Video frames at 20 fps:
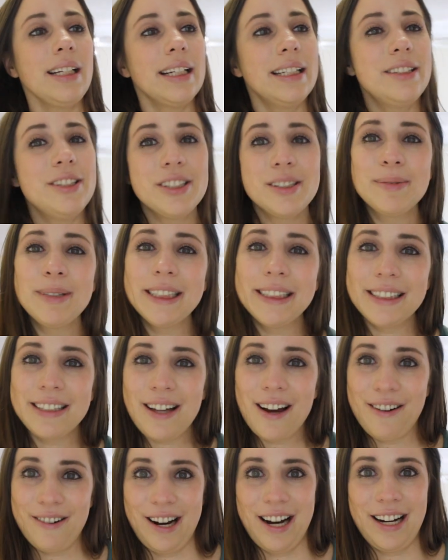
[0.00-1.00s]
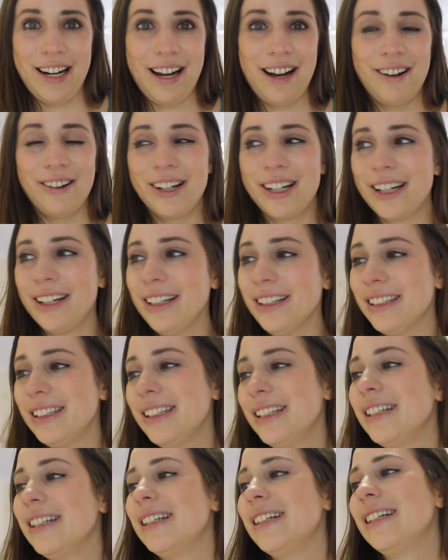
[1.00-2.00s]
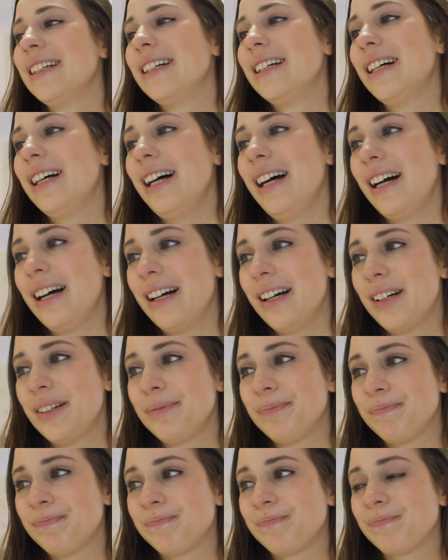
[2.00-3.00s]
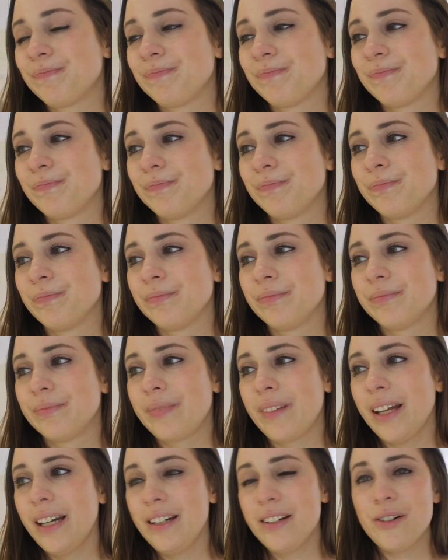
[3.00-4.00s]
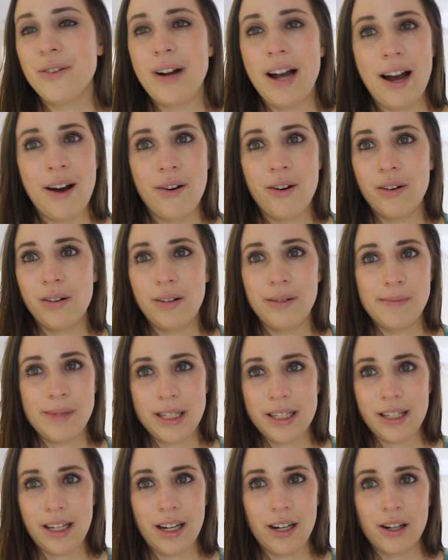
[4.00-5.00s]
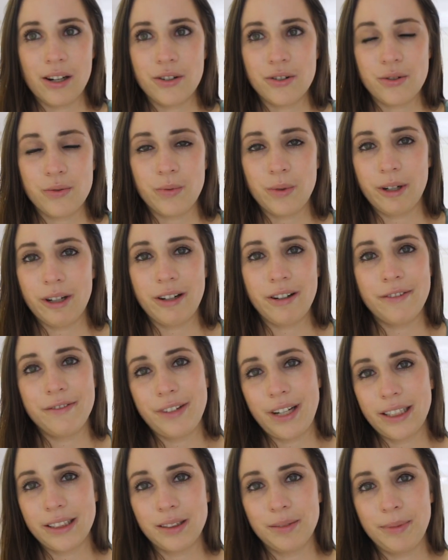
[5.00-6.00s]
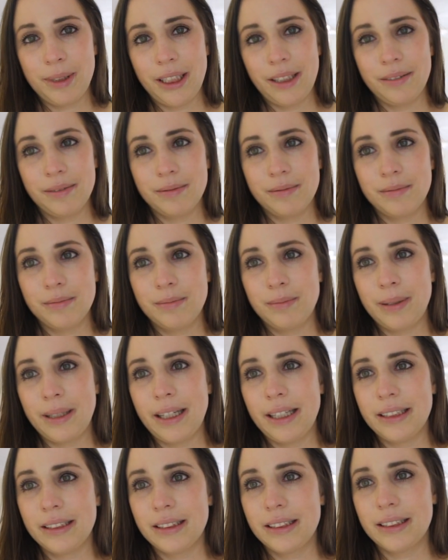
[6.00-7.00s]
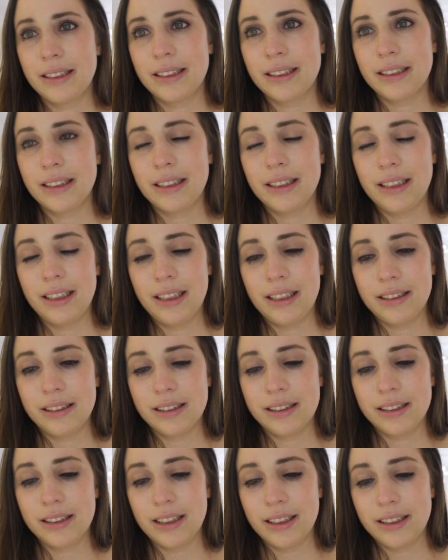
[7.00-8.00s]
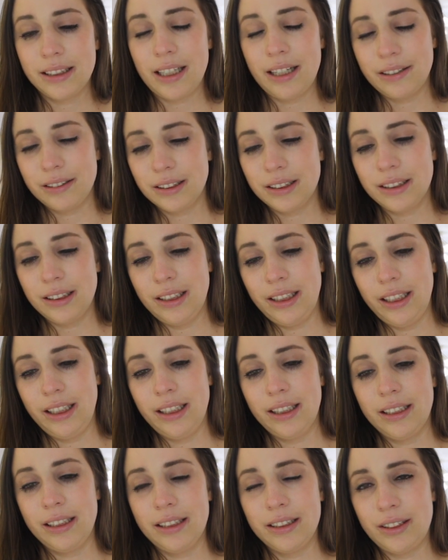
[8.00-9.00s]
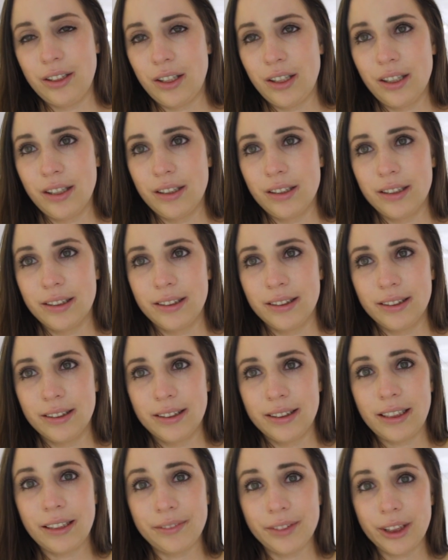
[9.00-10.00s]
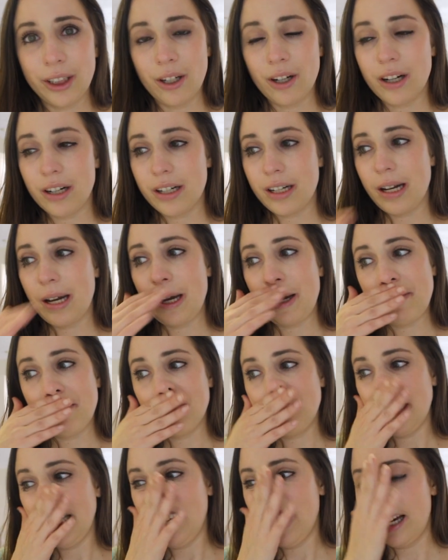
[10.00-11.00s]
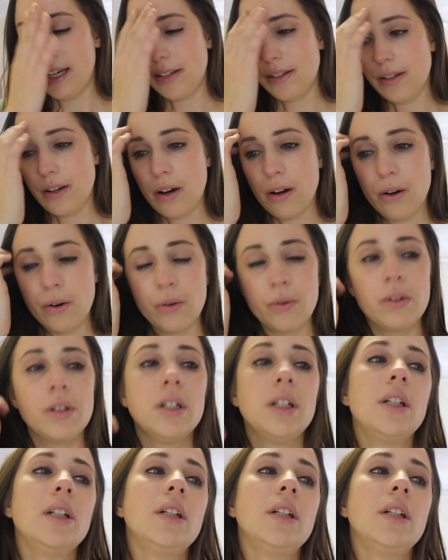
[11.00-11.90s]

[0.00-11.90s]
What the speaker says: it just means a lot right now. I didn't know how a miscarriage would affect me, but it definitely is hard. It's definitely hard. Yeah, so